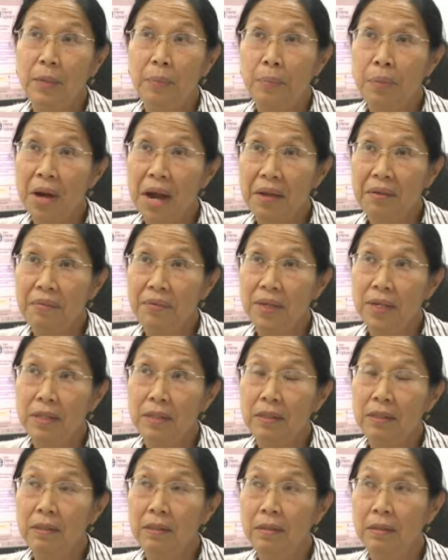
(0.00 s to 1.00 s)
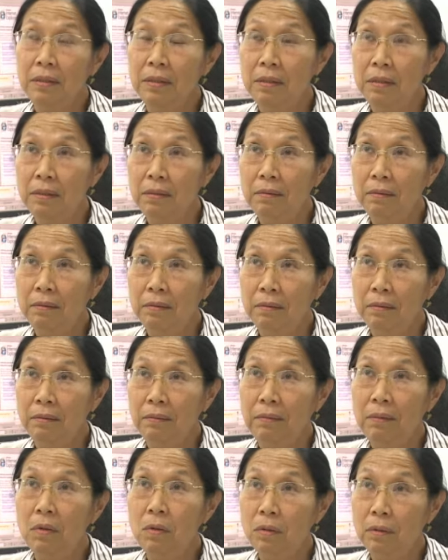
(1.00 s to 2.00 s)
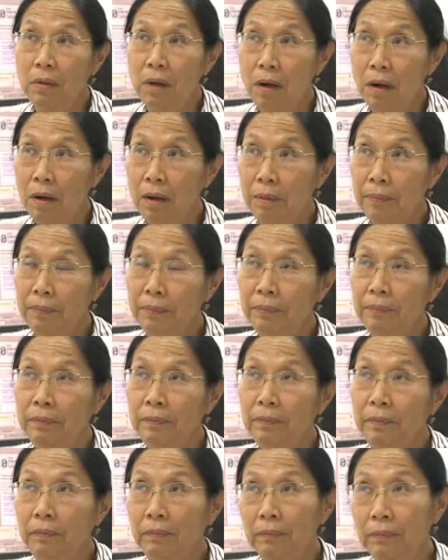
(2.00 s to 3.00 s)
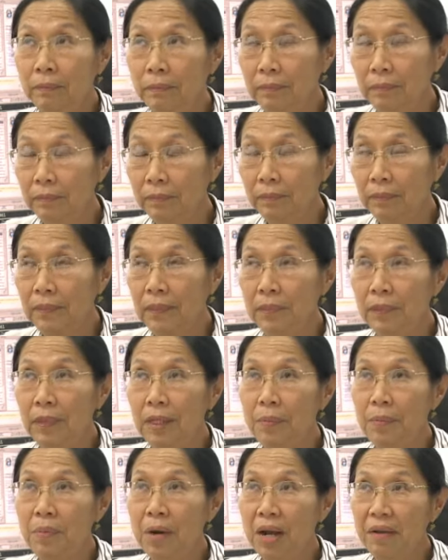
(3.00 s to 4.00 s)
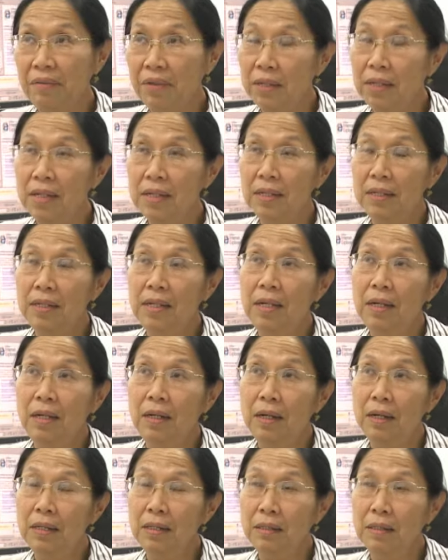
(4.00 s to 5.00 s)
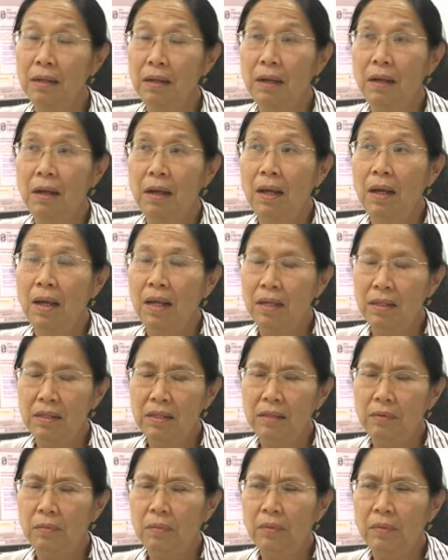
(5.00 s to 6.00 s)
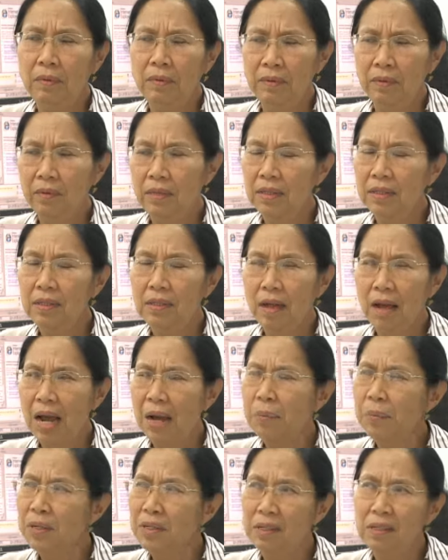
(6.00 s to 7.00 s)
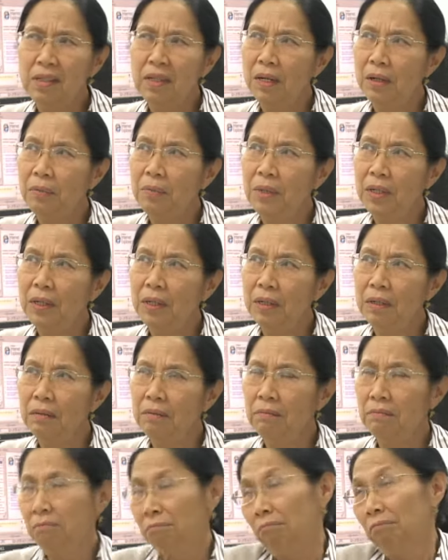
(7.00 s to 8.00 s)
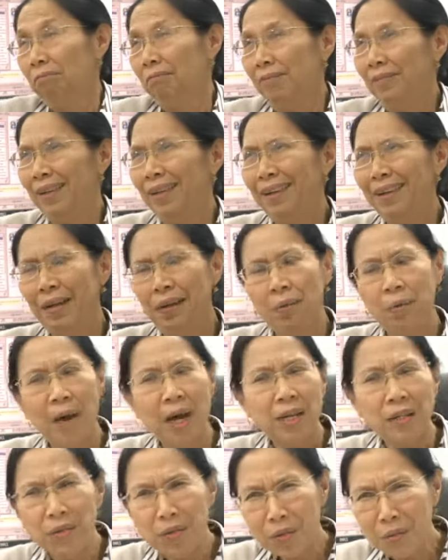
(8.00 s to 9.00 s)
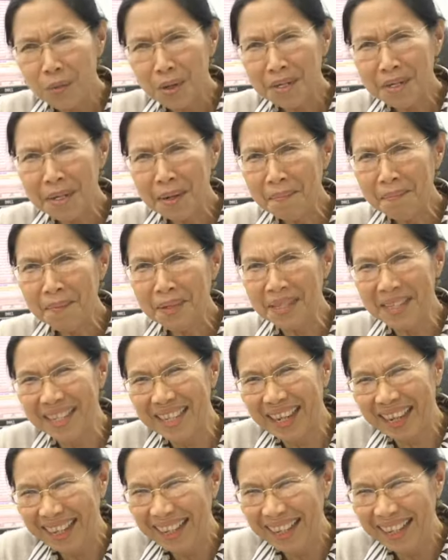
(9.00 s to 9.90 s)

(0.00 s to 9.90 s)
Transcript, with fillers: private, um, the private undertakers, it's I would say we could why do you want numbers?